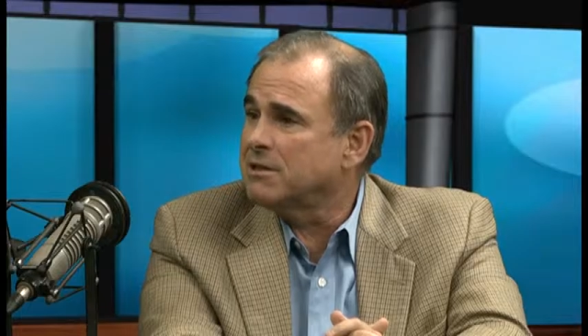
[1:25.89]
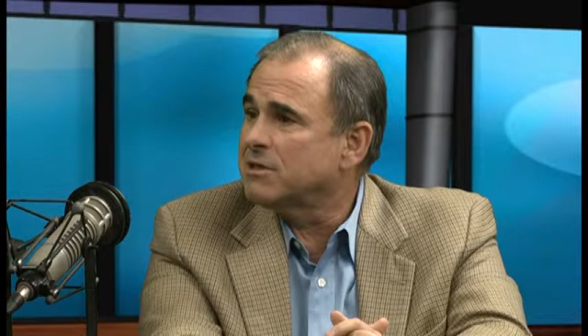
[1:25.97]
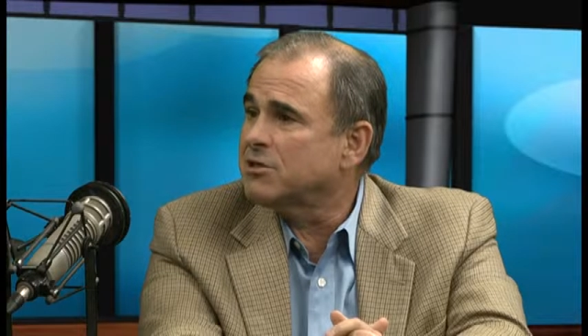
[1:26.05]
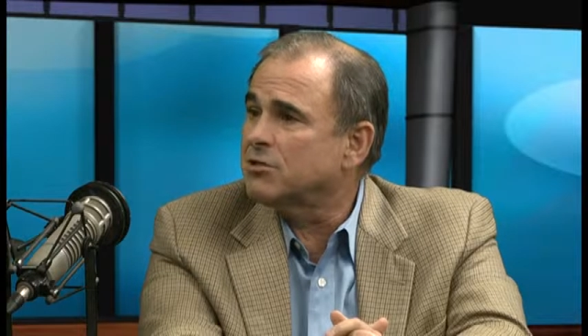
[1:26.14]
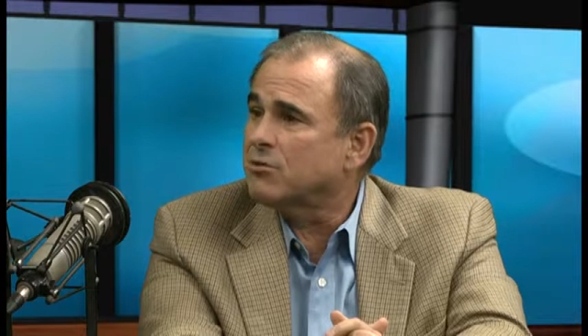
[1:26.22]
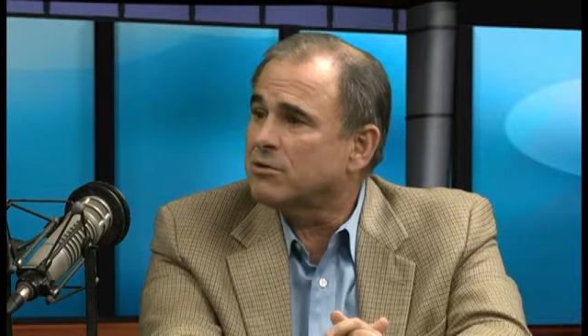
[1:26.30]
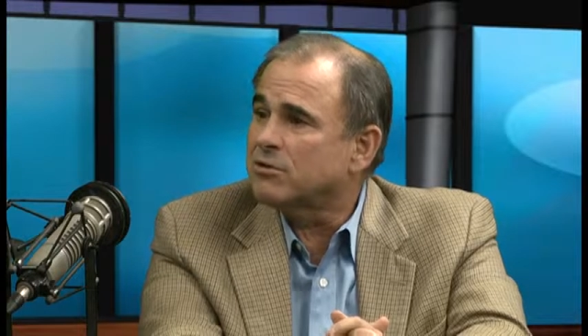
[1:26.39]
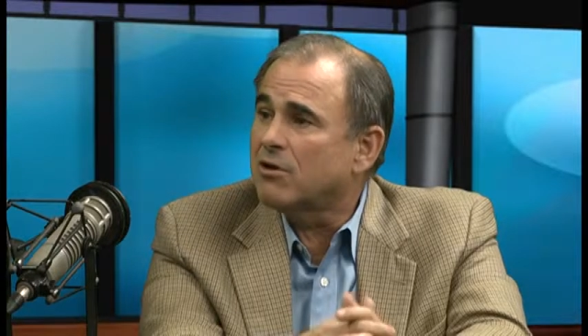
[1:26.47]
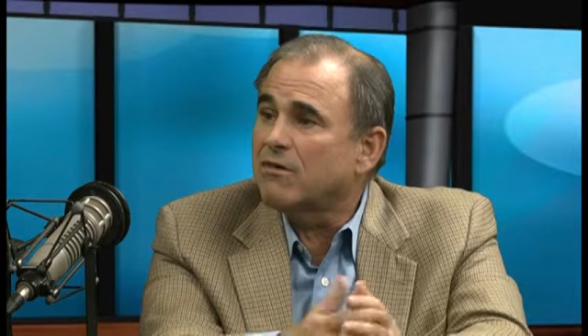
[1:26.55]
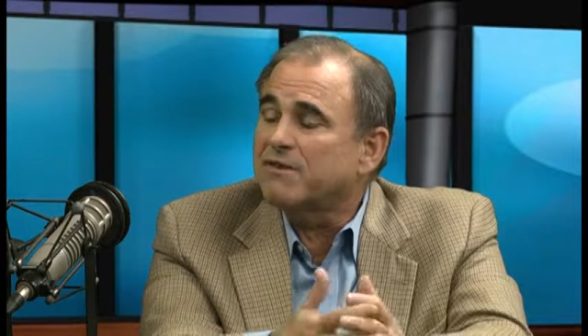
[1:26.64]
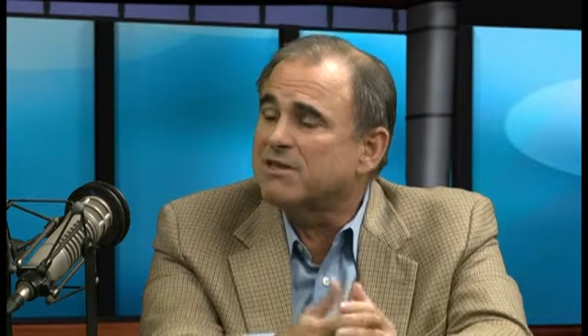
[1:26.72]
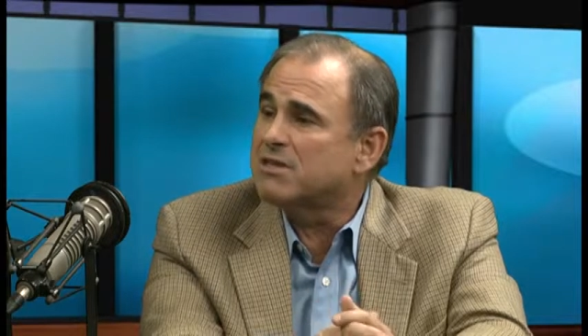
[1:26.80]
It starts
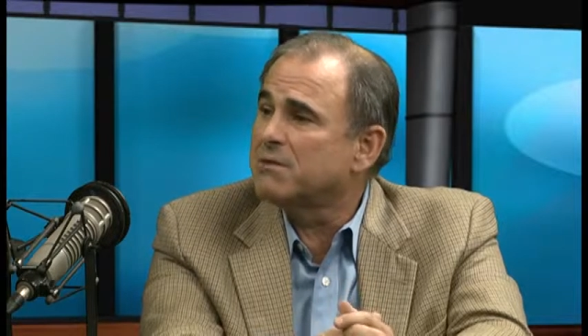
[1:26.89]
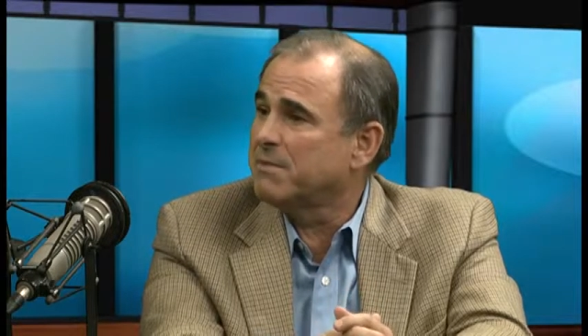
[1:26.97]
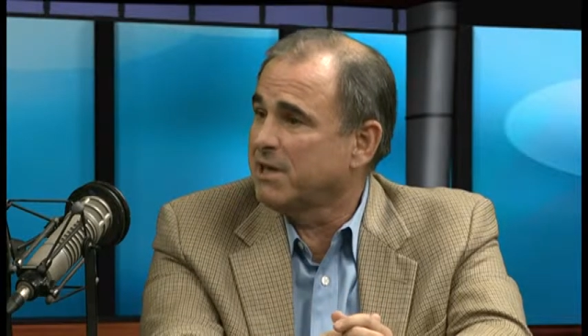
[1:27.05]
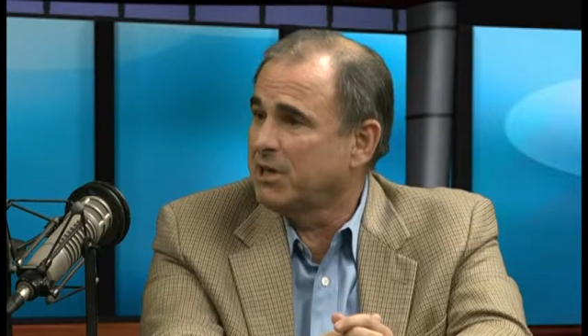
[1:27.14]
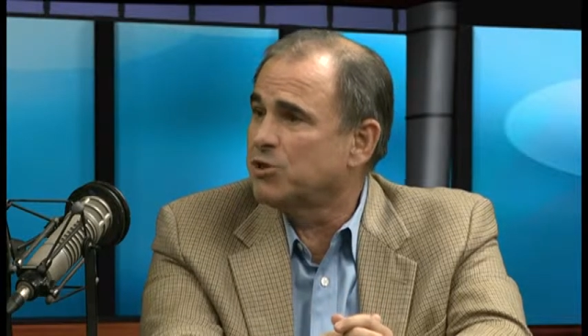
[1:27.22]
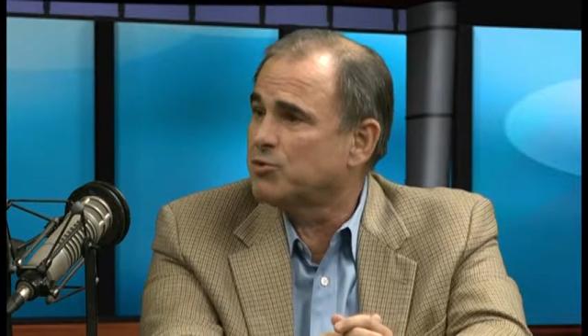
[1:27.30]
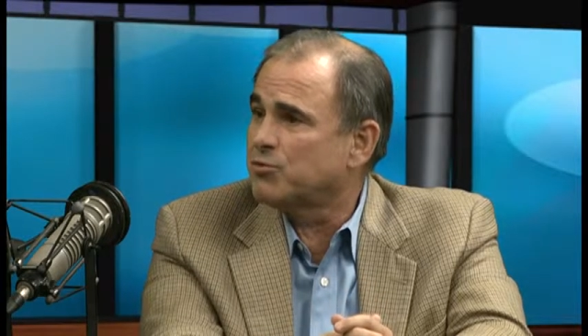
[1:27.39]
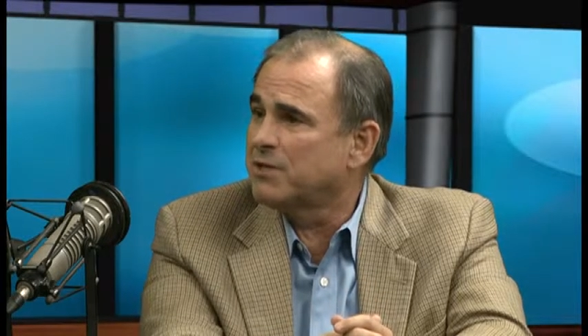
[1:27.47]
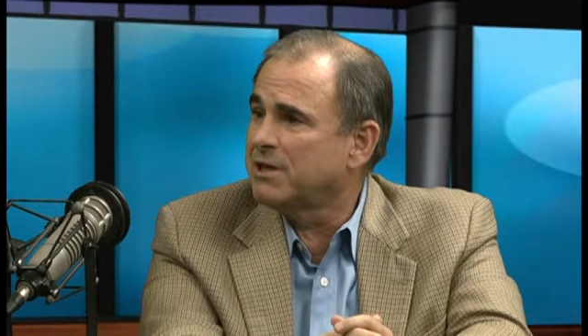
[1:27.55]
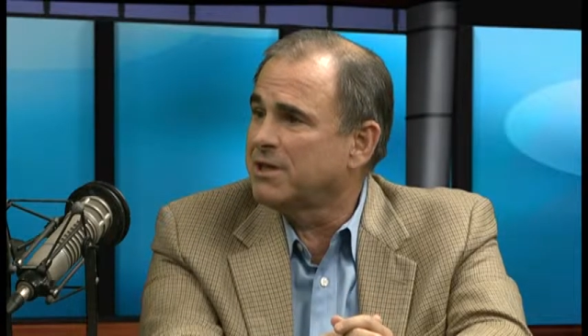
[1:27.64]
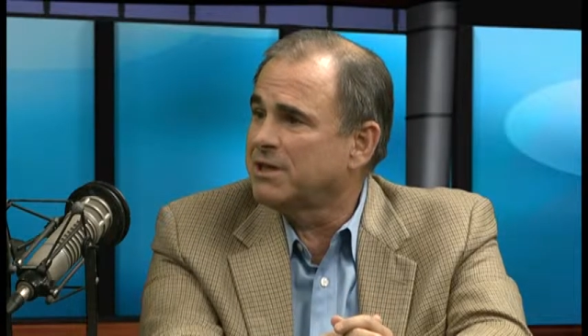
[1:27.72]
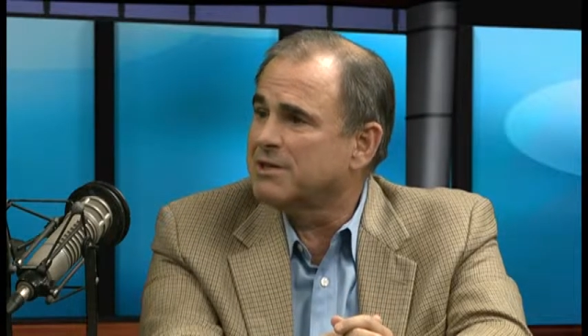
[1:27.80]
off as some
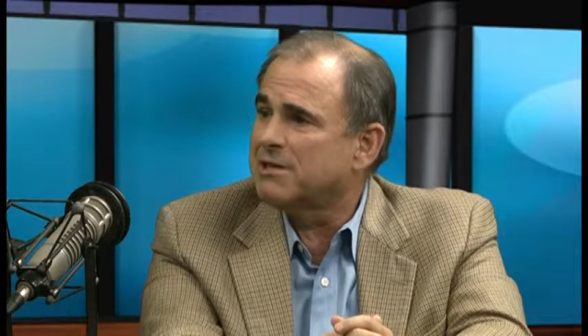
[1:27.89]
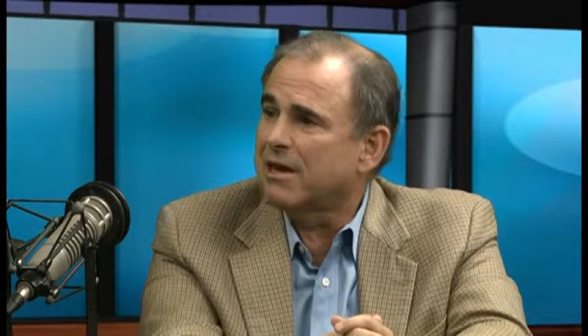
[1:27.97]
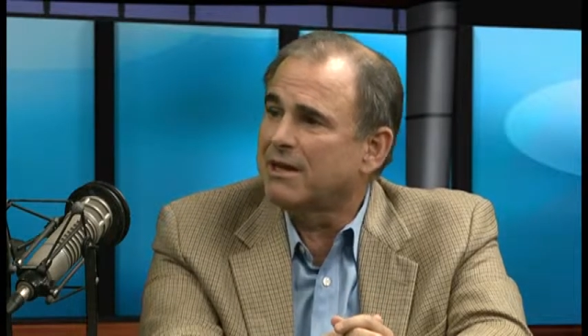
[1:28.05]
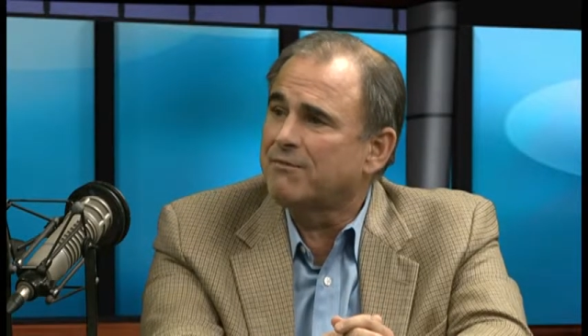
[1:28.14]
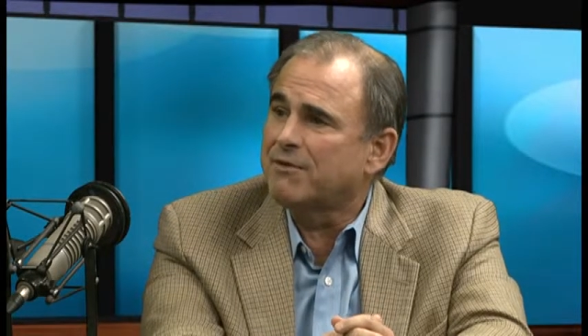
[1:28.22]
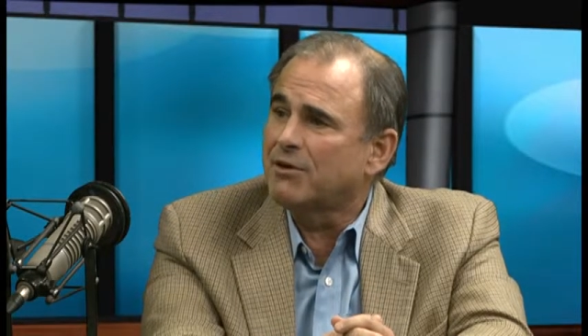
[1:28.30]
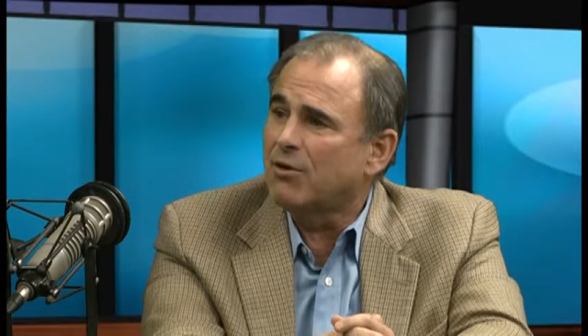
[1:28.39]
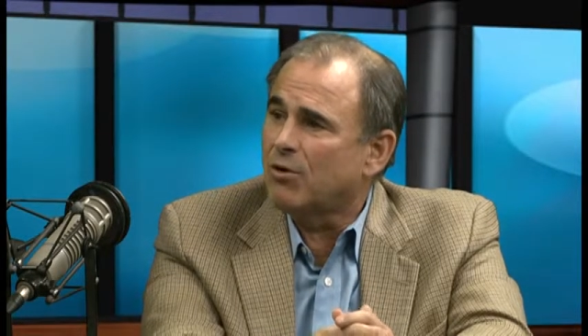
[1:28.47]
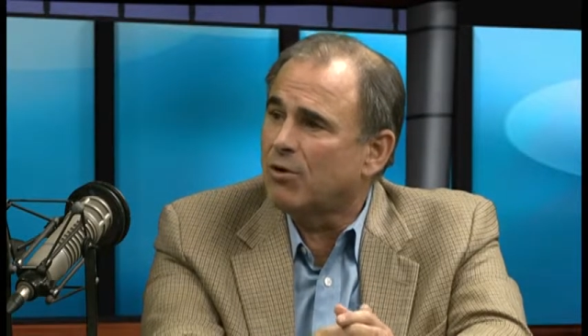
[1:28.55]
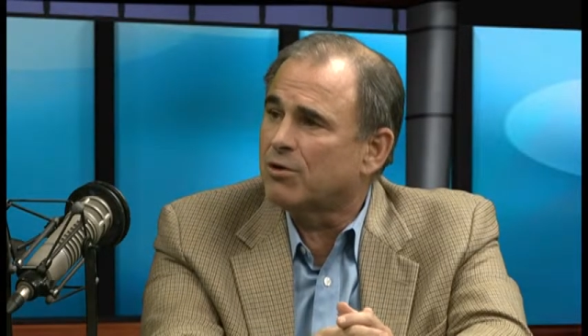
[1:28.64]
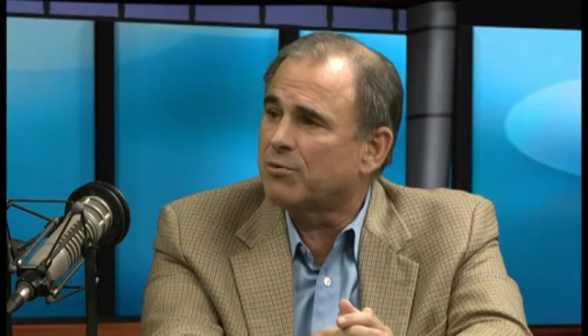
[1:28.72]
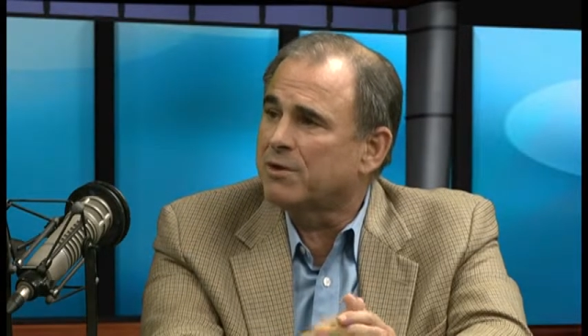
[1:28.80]
injury inside of an
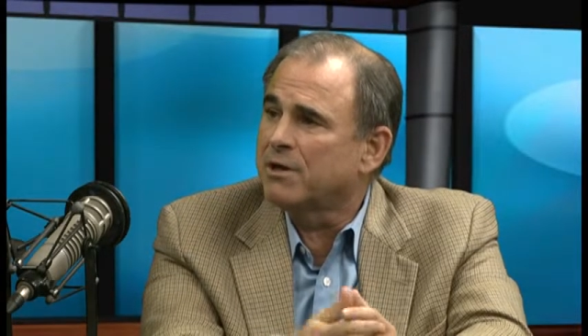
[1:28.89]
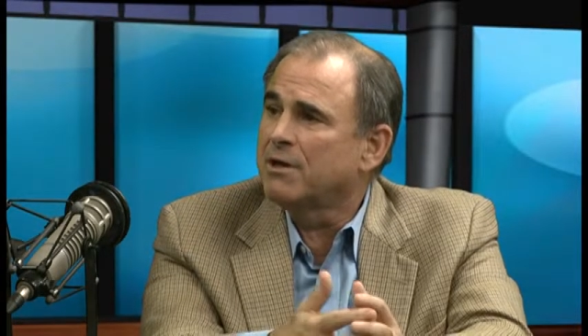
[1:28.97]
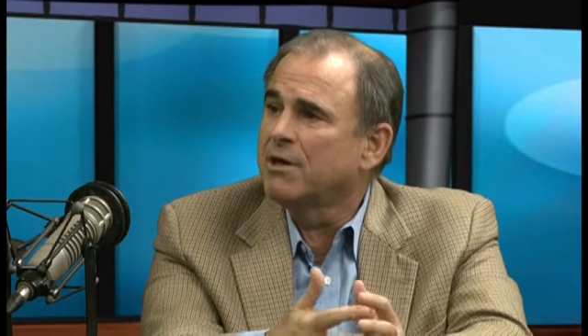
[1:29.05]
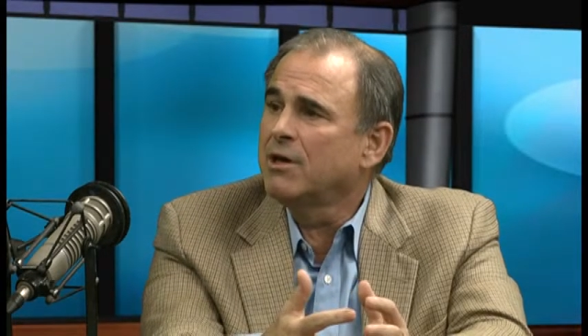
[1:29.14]
artery